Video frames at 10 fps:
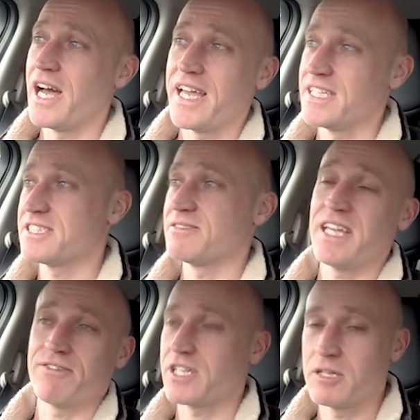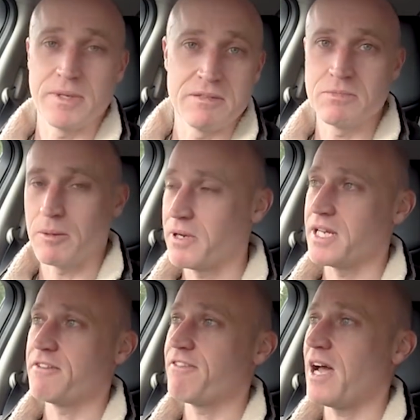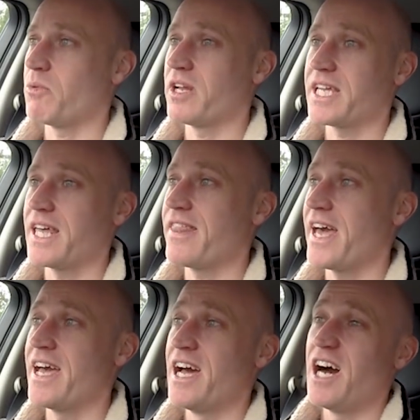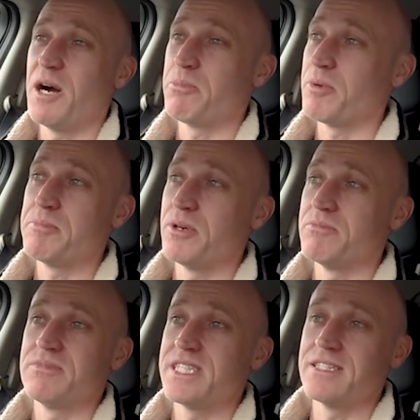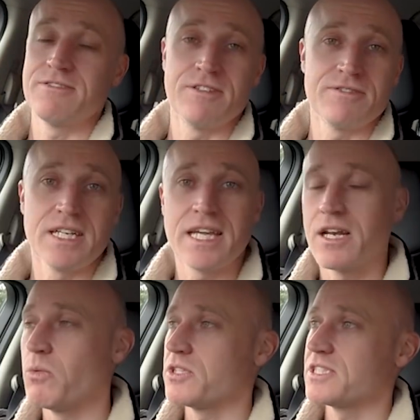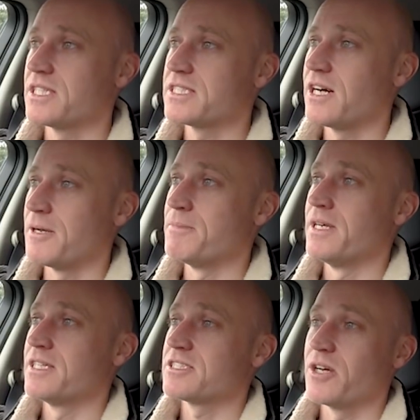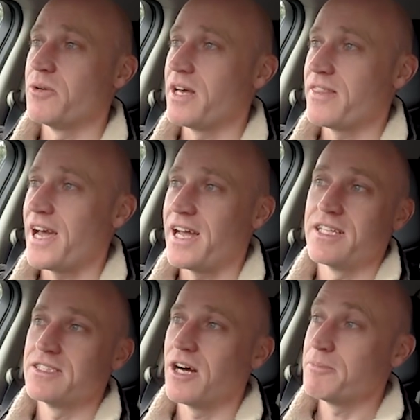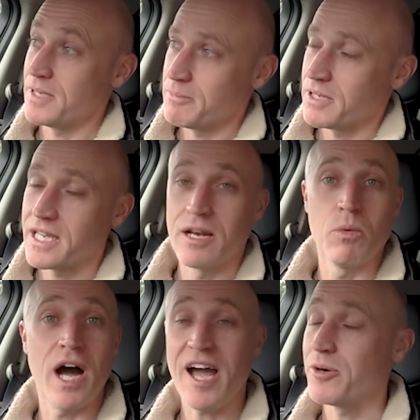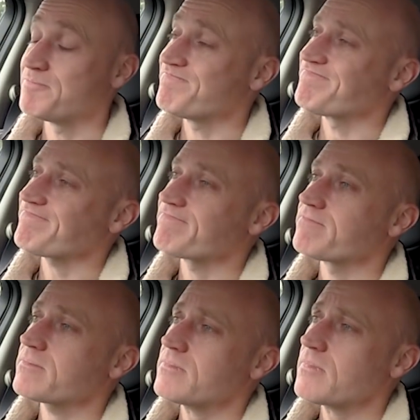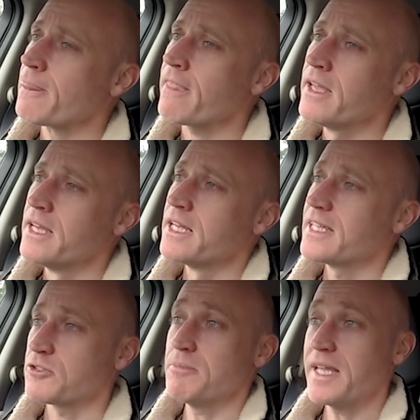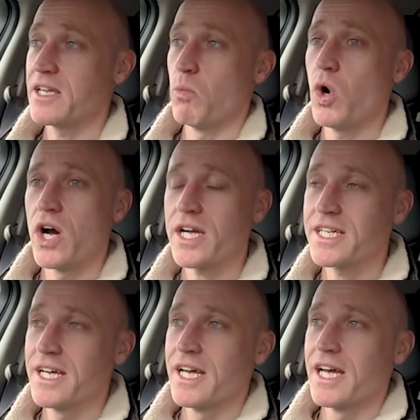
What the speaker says: it's never going to be completely flat when I get there. I probably put 10 to 15 kilowatts in a time. So that at 9p per kilowatt hour. Now, to make it work,